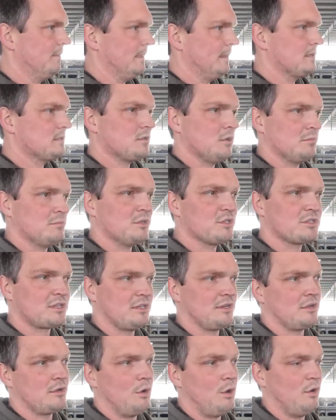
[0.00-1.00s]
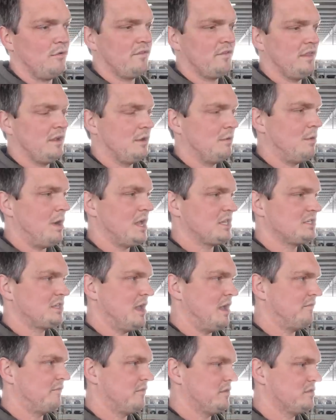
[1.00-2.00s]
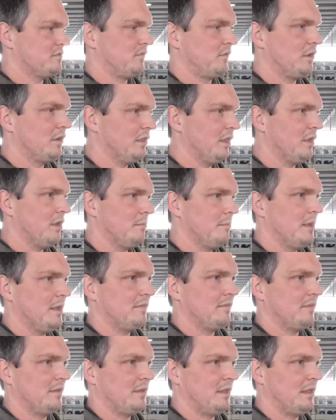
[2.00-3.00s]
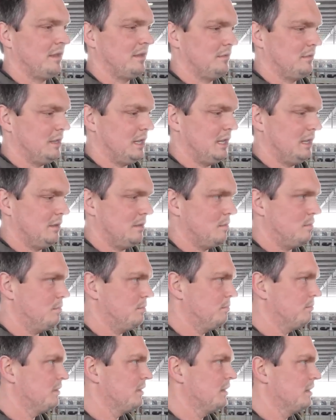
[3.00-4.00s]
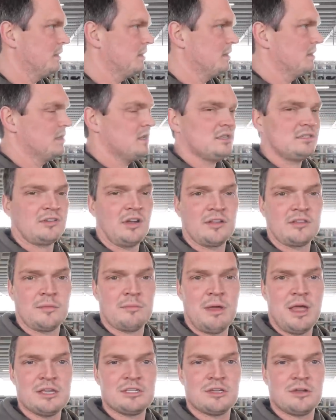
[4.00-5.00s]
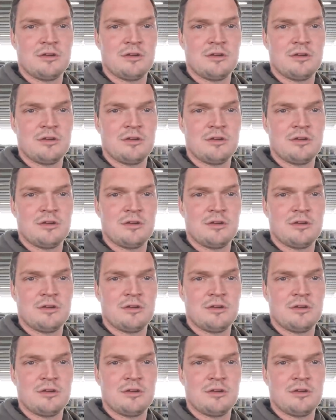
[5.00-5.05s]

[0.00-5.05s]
So I'm just gonna go over there, watch heifers for a little bit, and then start to measure